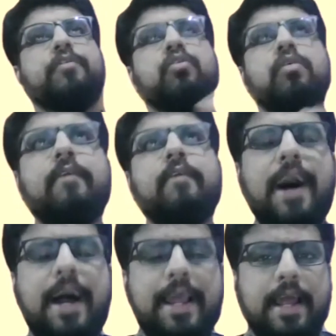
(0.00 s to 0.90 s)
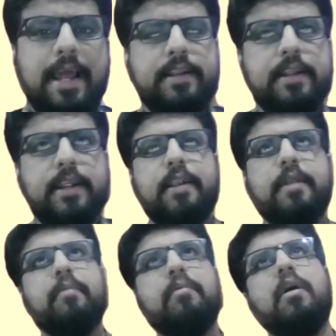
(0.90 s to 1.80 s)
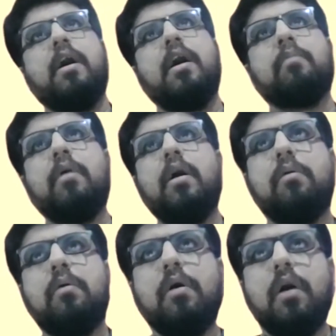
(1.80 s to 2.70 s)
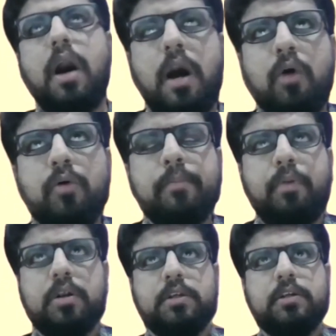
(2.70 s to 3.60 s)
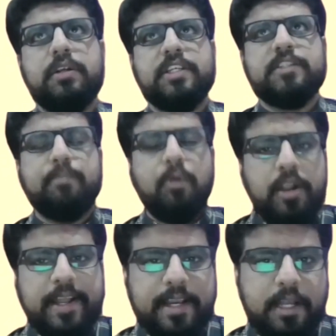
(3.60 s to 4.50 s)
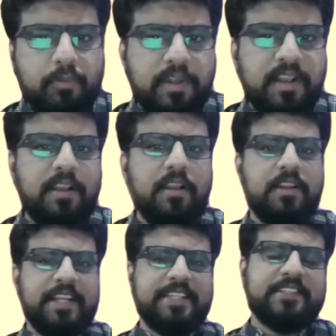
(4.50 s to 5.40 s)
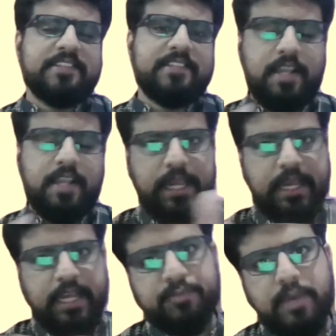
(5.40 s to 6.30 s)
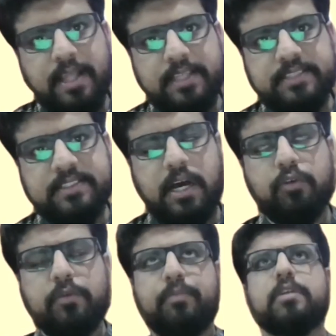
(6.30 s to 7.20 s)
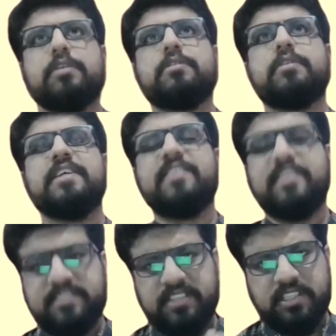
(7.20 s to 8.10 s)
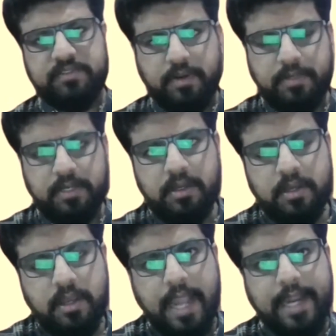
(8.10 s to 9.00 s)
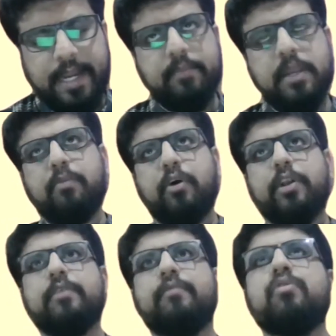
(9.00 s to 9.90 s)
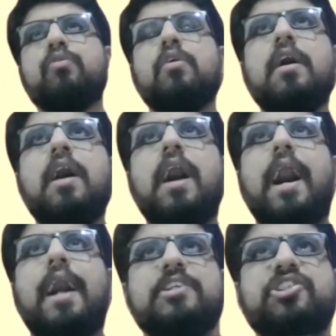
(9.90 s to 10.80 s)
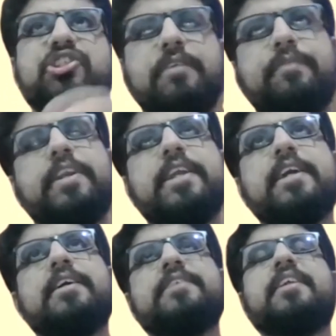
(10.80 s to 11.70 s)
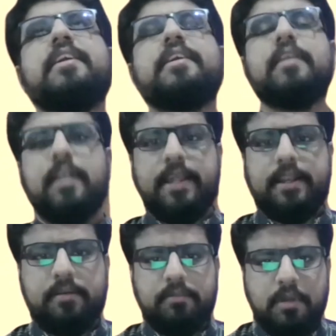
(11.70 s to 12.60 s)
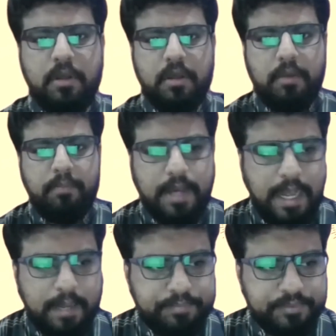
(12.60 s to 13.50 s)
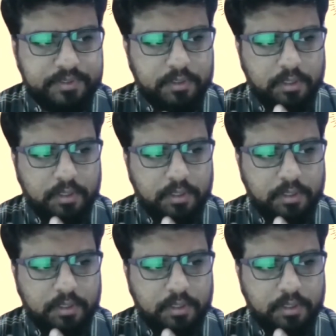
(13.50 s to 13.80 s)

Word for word: you have highlighted how important is political will necessary, as well as how important is research from an academic point of view. I'll shift gears a little in perhaps